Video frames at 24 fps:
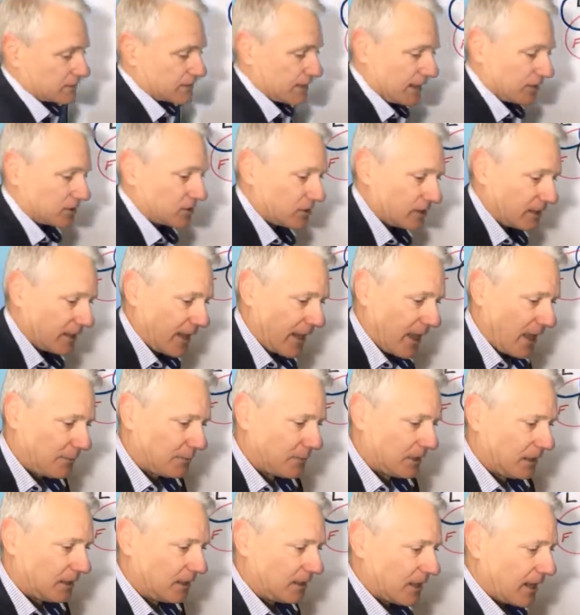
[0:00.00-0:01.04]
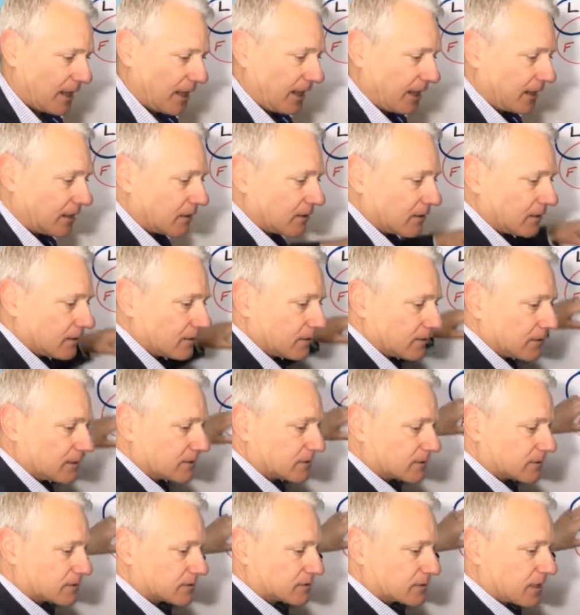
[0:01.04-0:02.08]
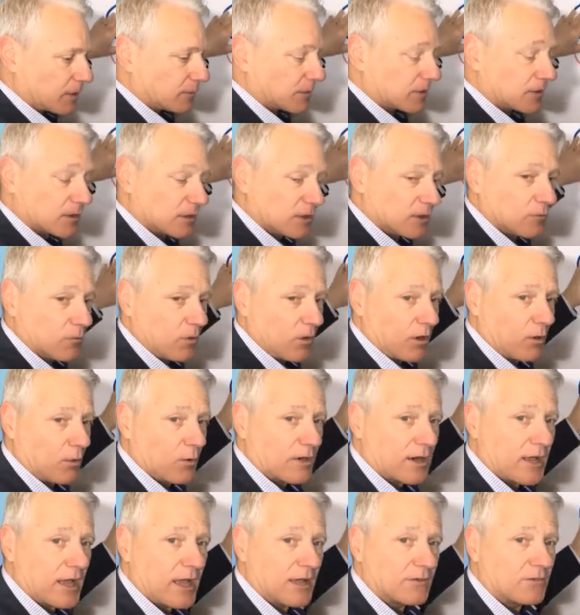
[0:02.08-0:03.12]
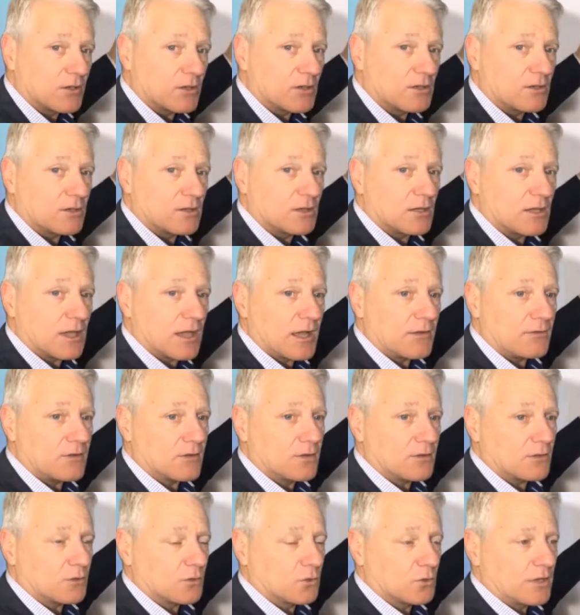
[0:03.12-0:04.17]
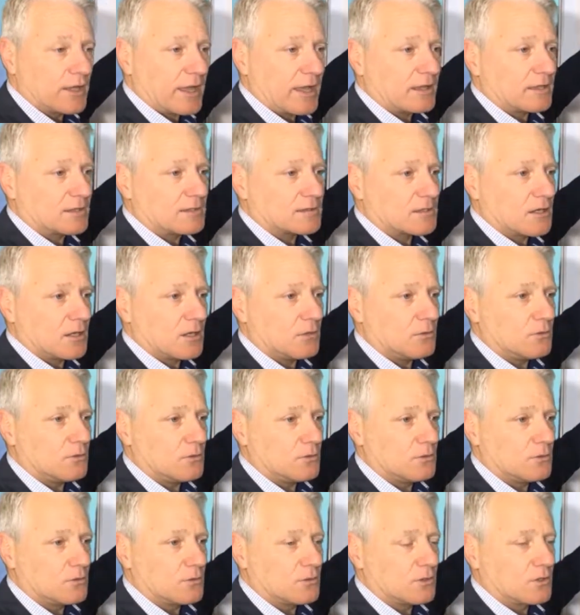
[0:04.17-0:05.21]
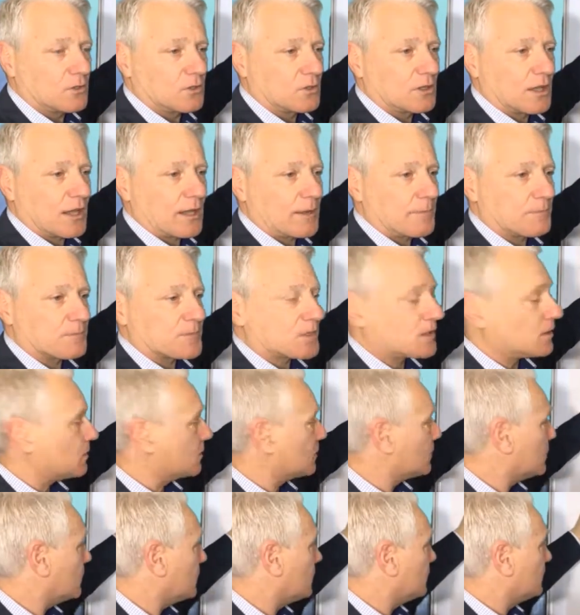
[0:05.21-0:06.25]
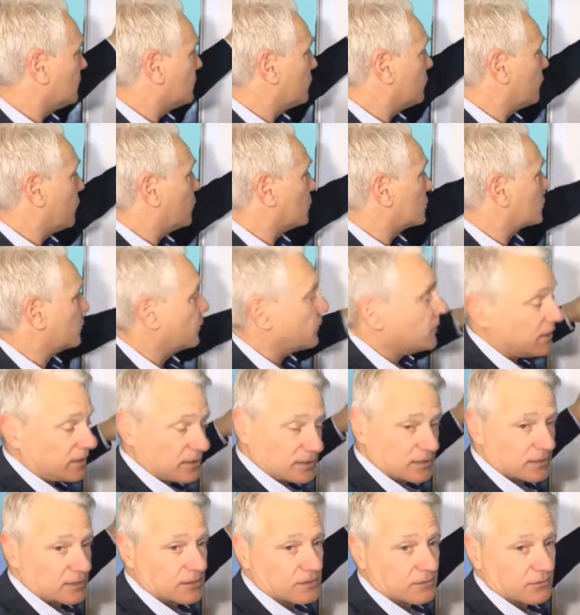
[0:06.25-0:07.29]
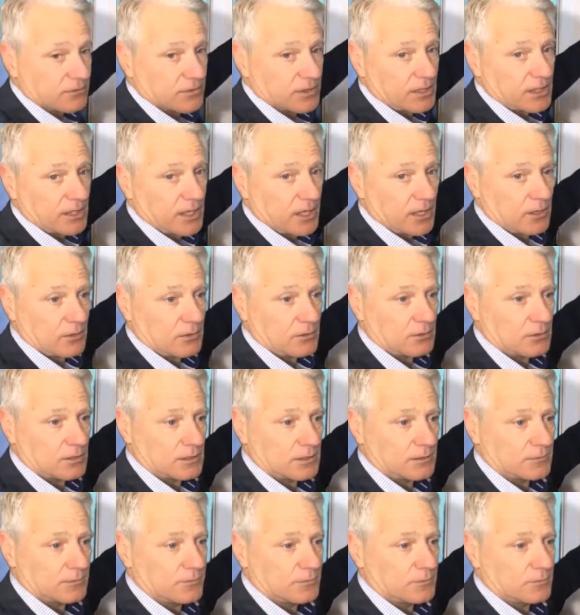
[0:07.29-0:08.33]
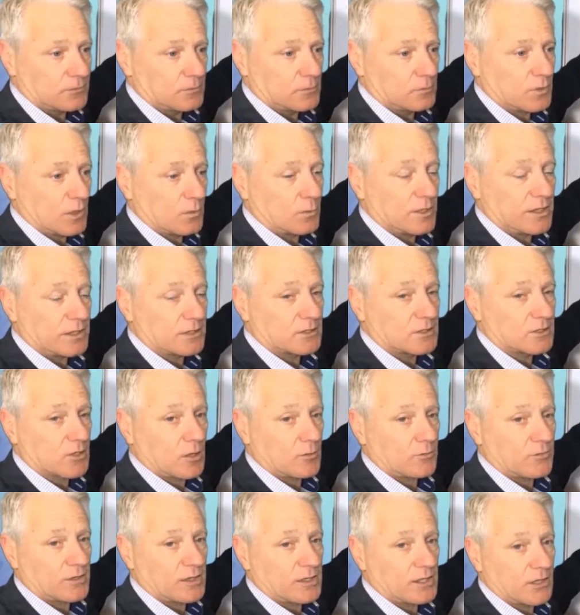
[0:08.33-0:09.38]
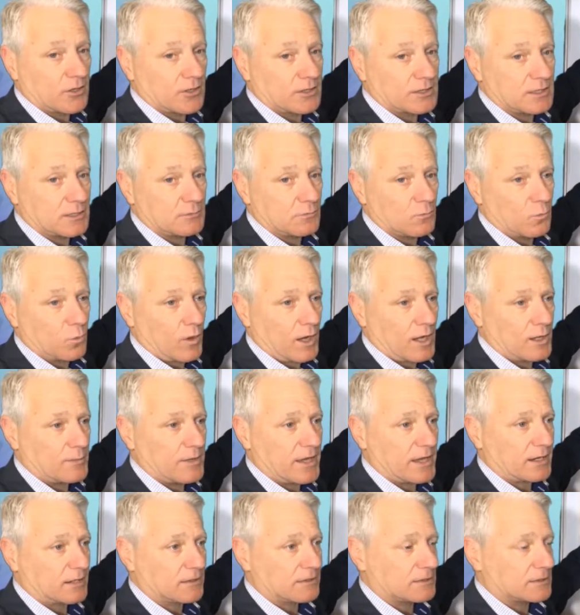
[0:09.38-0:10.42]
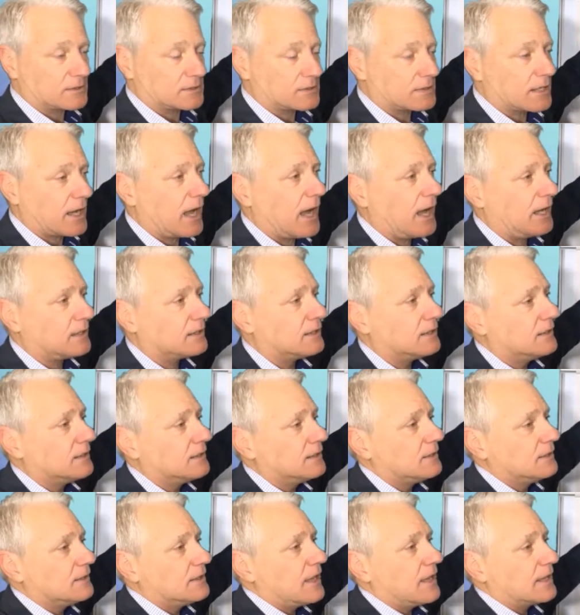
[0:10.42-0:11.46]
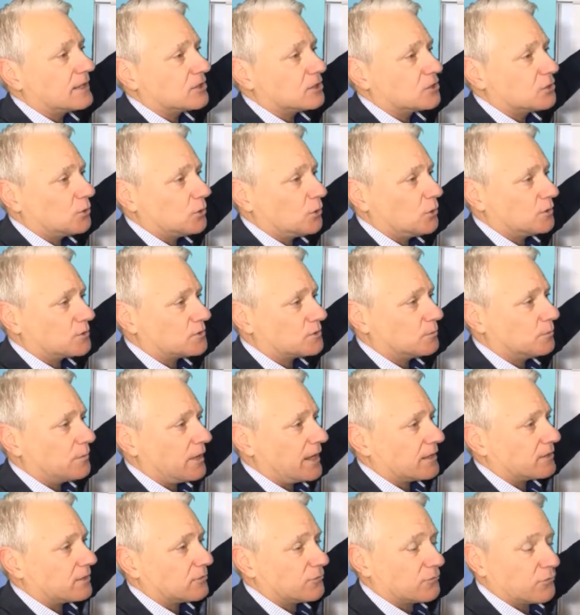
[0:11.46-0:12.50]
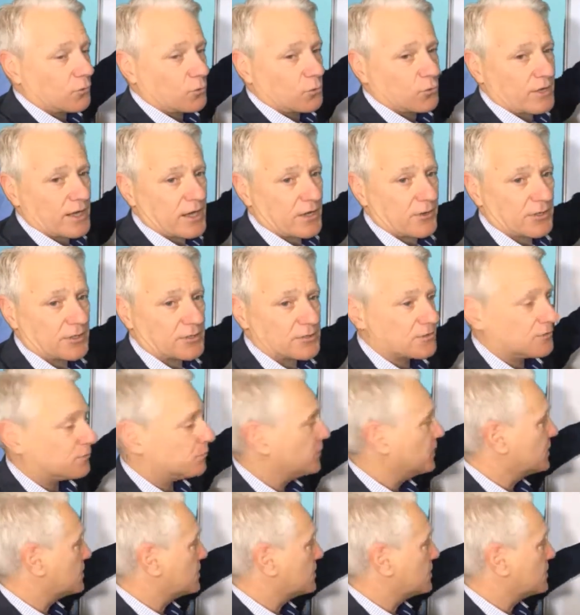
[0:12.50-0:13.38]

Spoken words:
is actually happening, and this is something that you might want to have a look at. So the 4 spheres is a video, 1 week at a time video I did way back at the start. And it talks about the 4 areas of